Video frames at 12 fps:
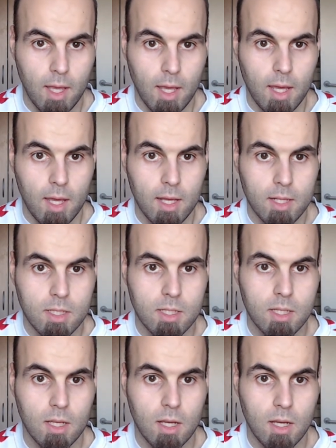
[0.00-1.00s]
it's
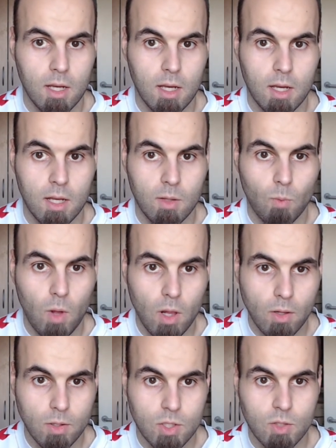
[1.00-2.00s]
the wall
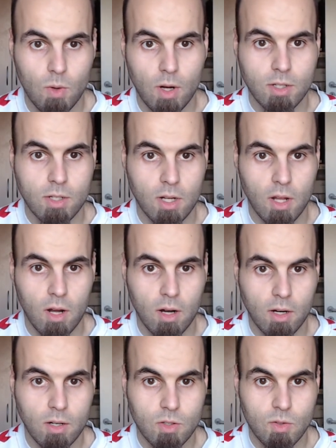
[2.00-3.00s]
construction are
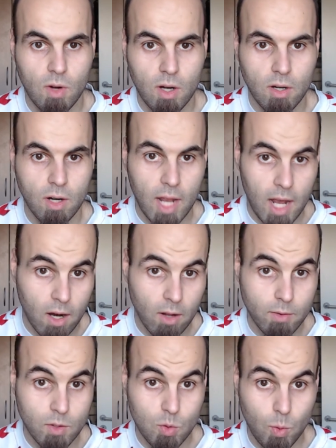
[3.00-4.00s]
constructed out
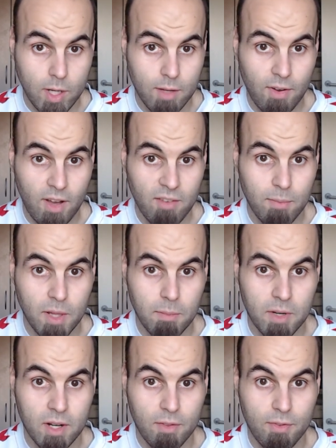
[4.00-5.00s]
of
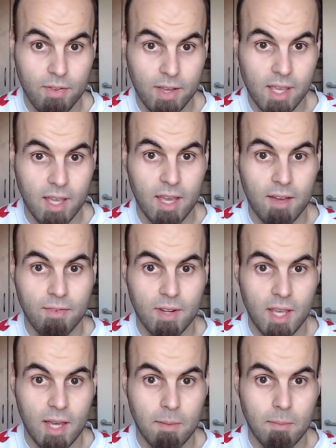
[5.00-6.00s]
25mm thick
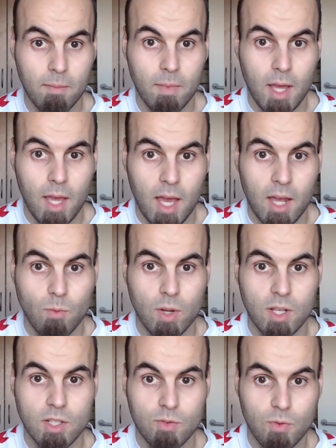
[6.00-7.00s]
FDM and
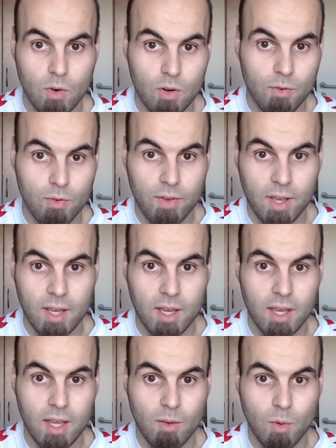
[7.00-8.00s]
reinforced
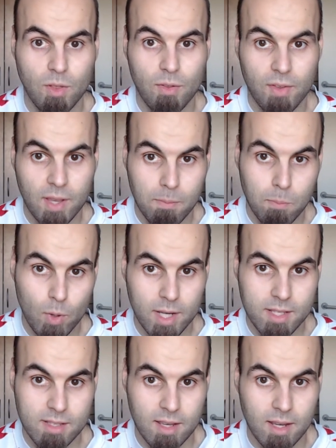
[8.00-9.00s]
with thick
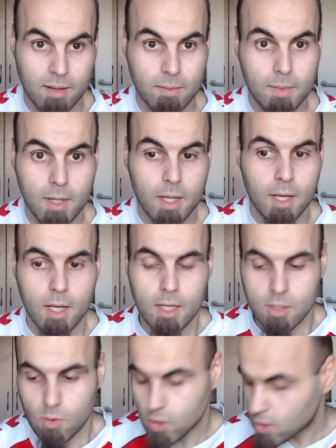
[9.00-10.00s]
bracing.
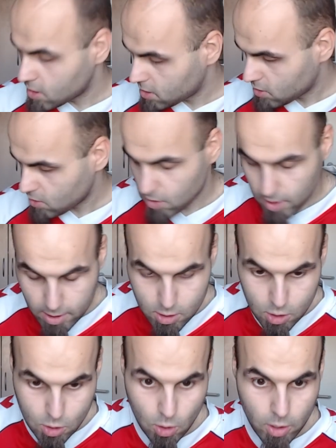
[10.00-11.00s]
So it's
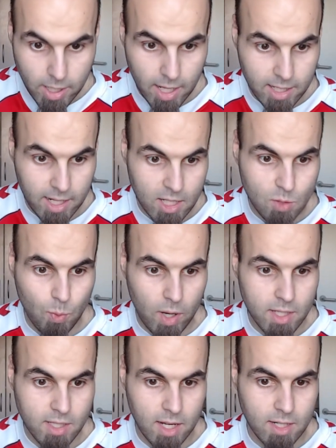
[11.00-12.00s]
sturdy, and that's why
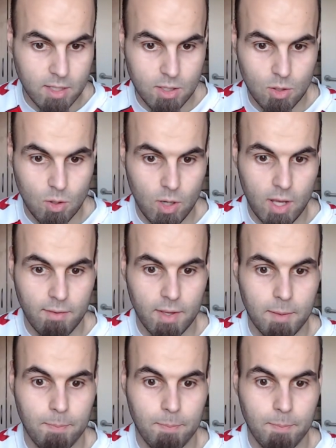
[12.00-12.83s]
it's actually so heavy.